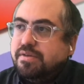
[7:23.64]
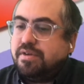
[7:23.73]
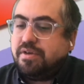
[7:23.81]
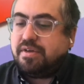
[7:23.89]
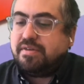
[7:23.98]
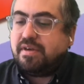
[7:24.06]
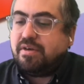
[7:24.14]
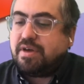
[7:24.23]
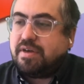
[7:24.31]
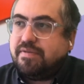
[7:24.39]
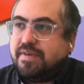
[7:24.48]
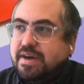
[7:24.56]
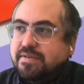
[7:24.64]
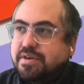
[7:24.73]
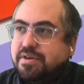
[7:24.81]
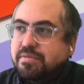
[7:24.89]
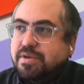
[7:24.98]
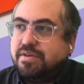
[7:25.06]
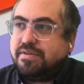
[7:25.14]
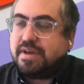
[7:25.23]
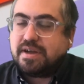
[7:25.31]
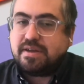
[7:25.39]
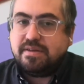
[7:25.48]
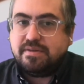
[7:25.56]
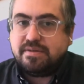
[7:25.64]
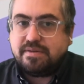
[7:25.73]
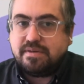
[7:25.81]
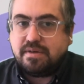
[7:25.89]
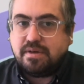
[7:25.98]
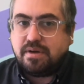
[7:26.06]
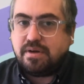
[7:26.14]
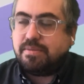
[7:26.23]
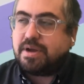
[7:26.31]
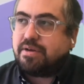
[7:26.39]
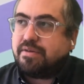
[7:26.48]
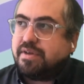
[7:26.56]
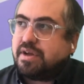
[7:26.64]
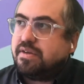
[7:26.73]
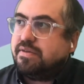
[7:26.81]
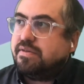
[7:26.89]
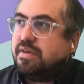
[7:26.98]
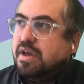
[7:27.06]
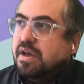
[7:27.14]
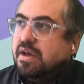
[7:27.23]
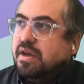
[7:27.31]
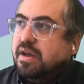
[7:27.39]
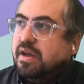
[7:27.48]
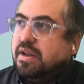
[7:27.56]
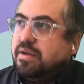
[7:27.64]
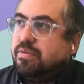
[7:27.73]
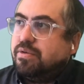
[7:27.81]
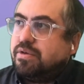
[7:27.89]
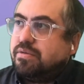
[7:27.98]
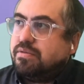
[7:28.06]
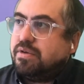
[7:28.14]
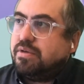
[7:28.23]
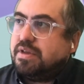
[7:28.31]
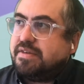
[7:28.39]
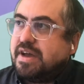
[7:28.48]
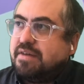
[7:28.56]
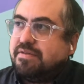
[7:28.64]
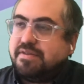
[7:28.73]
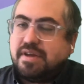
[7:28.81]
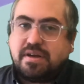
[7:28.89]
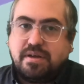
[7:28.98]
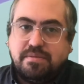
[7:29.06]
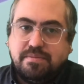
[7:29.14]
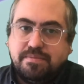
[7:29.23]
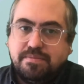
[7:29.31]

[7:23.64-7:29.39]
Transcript: So you can say, okay, 500 milliseconds or microseconds, and it will, that's half a second.